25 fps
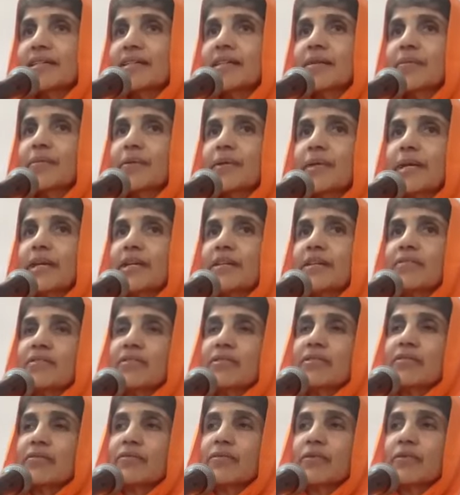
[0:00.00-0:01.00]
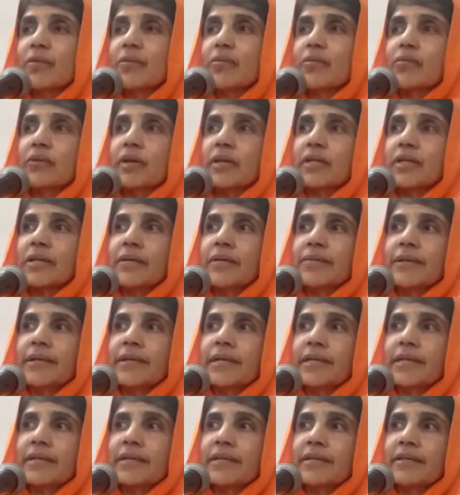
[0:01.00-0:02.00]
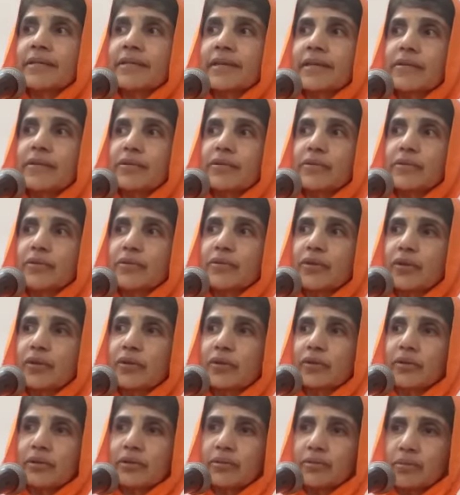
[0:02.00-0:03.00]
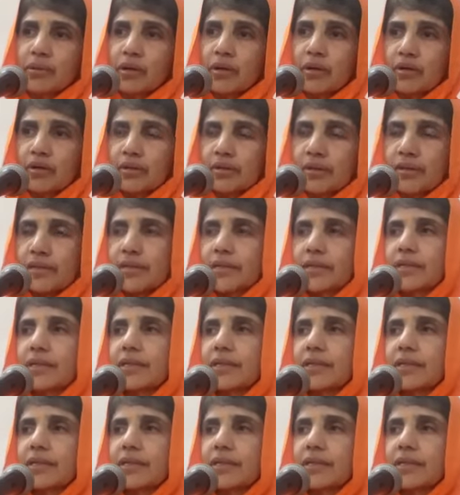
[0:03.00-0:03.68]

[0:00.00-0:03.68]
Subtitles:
Liberation from whatever it is that you don't want